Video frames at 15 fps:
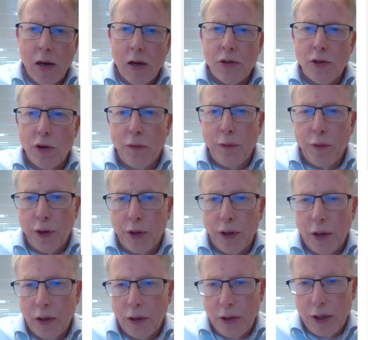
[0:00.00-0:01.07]
So for
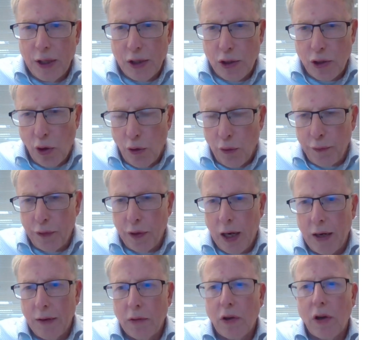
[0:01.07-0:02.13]
the dissolved
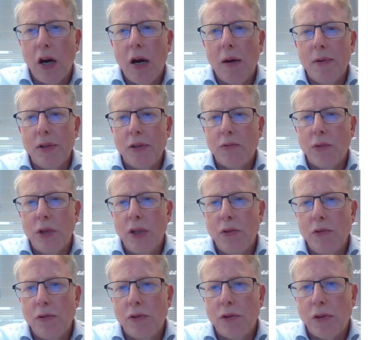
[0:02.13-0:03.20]
hydrocarbons, we
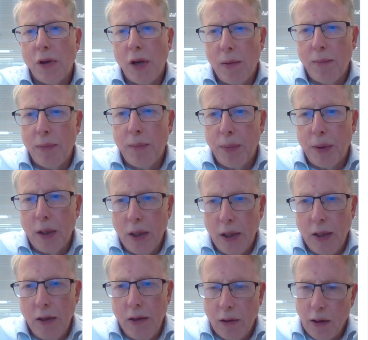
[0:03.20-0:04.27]
use
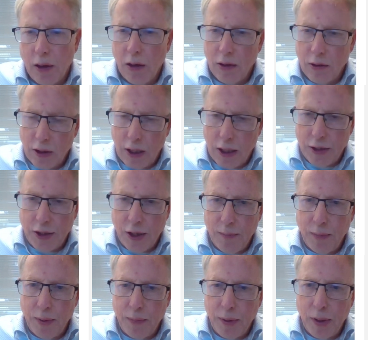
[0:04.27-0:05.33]
MPPE slash
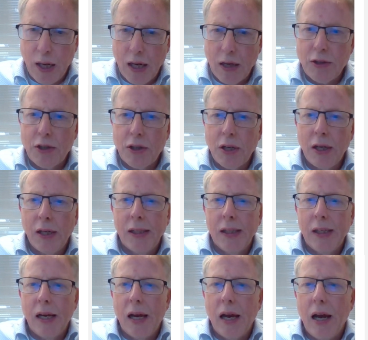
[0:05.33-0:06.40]
MPPS.
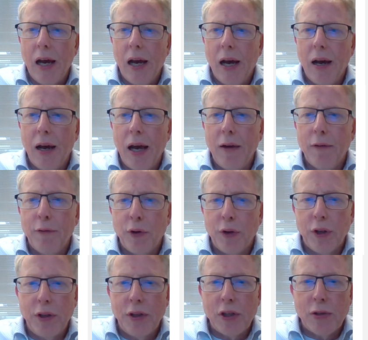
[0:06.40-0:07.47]
And for
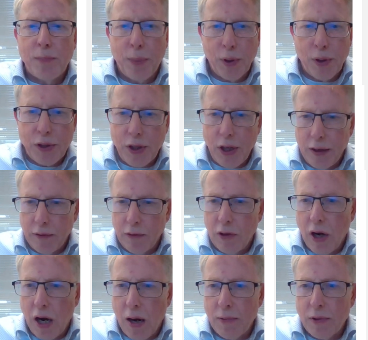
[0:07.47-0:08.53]
the dispersed
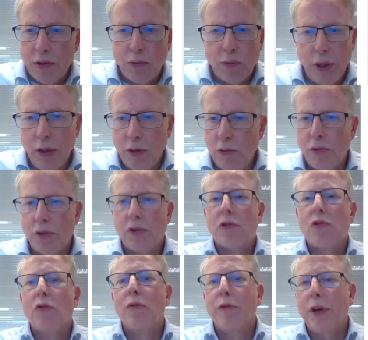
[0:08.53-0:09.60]
hydrocarbons, we use
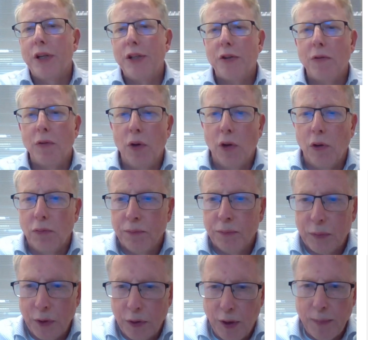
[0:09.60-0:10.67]
conventional
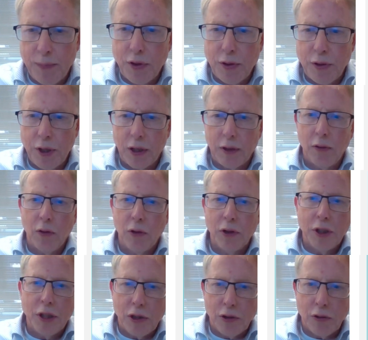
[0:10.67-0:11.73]
TIPS
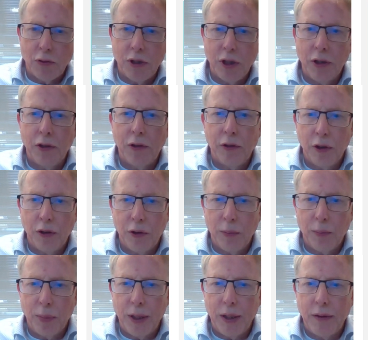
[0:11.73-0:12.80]
technologies, so
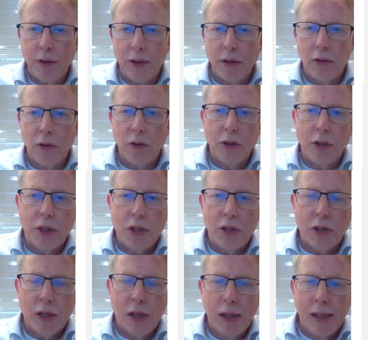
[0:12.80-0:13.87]
tilted plate technologies.